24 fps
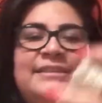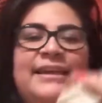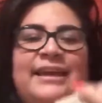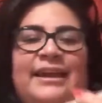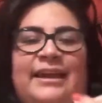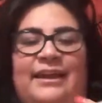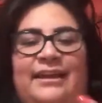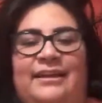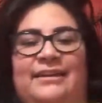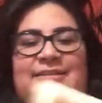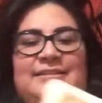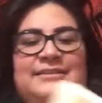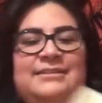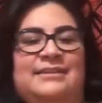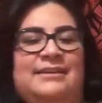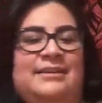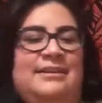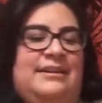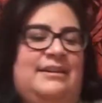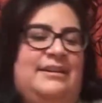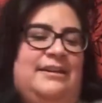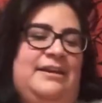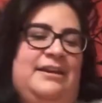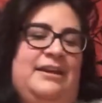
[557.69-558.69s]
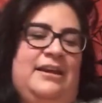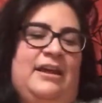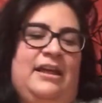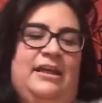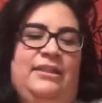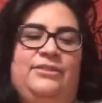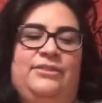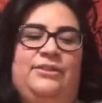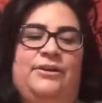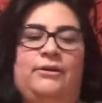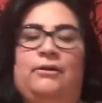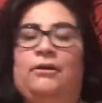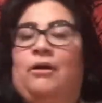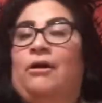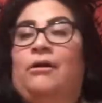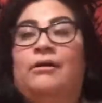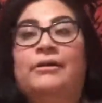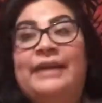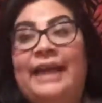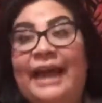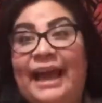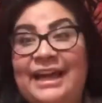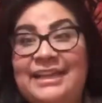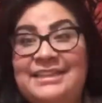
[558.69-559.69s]
and they're all
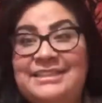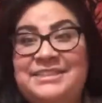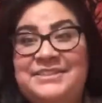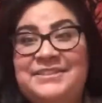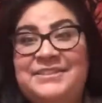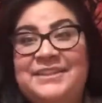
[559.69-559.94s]
cats you